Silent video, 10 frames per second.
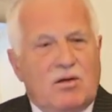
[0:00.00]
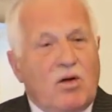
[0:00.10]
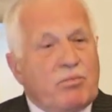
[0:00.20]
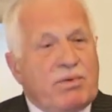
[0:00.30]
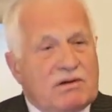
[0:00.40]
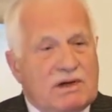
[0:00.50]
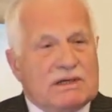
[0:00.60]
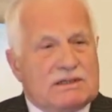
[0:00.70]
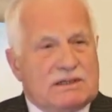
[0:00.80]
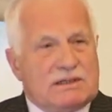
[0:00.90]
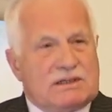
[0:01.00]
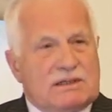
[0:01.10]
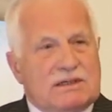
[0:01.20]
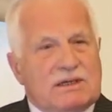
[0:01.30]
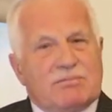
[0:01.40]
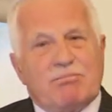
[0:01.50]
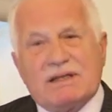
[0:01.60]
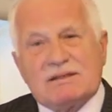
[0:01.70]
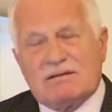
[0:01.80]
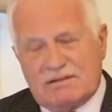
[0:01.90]
operating in a
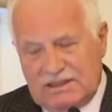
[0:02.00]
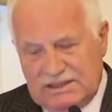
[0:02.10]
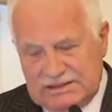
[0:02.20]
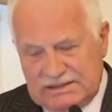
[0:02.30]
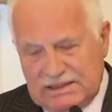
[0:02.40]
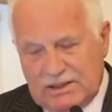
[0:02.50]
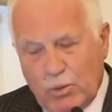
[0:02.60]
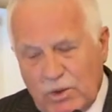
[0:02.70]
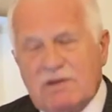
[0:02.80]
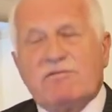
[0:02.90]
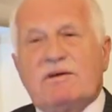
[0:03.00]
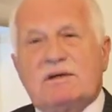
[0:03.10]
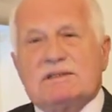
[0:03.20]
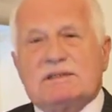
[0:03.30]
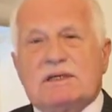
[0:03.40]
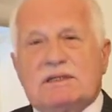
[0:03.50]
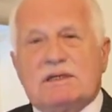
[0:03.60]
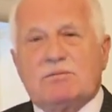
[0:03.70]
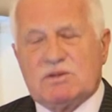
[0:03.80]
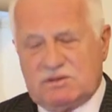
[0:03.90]
paternalistic welfare state
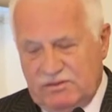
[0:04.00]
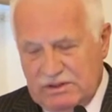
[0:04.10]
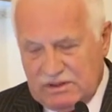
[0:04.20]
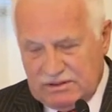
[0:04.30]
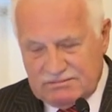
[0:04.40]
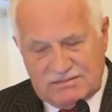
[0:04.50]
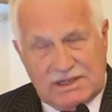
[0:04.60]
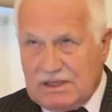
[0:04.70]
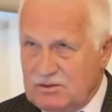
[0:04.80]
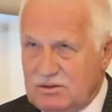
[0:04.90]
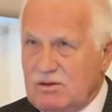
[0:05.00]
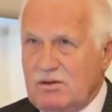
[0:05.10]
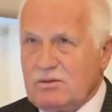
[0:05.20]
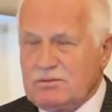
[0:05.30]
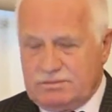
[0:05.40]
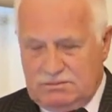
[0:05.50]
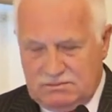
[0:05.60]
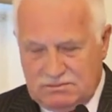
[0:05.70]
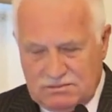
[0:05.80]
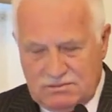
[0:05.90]
atmosphere, cannot grow.
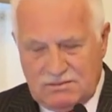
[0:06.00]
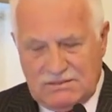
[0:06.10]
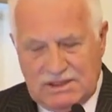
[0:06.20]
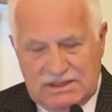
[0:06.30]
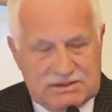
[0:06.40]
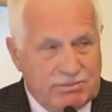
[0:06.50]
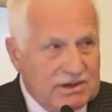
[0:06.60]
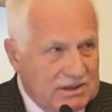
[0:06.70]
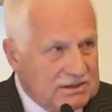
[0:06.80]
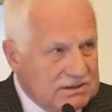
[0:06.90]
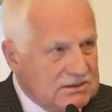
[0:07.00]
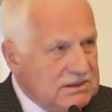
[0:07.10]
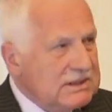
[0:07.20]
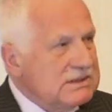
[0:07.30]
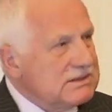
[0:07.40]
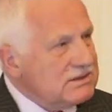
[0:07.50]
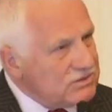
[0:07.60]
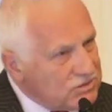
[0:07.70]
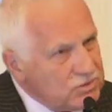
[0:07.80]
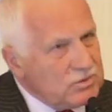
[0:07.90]
This burden is
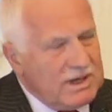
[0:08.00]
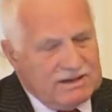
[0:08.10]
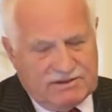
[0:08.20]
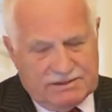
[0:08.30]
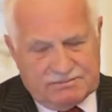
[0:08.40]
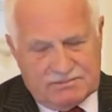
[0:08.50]
too heavy.